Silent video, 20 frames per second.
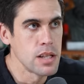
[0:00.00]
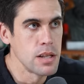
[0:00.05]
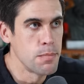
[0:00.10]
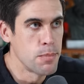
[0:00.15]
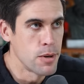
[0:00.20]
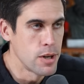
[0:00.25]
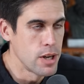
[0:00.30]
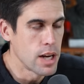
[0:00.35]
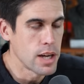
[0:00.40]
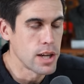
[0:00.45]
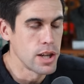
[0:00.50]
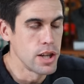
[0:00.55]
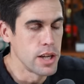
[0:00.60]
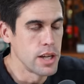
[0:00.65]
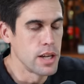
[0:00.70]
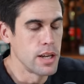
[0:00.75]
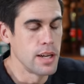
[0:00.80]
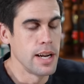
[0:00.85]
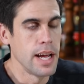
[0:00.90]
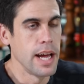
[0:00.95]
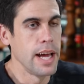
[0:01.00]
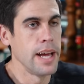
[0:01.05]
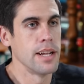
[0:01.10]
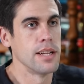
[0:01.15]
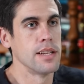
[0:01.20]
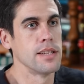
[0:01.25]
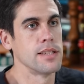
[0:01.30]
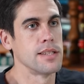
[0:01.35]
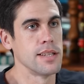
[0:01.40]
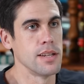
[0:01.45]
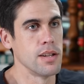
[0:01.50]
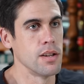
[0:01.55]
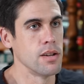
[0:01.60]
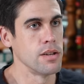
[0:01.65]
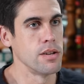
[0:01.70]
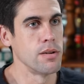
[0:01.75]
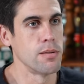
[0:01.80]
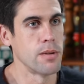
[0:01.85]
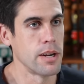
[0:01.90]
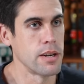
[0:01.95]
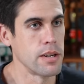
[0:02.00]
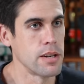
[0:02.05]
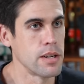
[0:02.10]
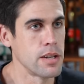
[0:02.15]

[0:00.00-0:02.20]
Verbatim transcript: the production and sell all year round?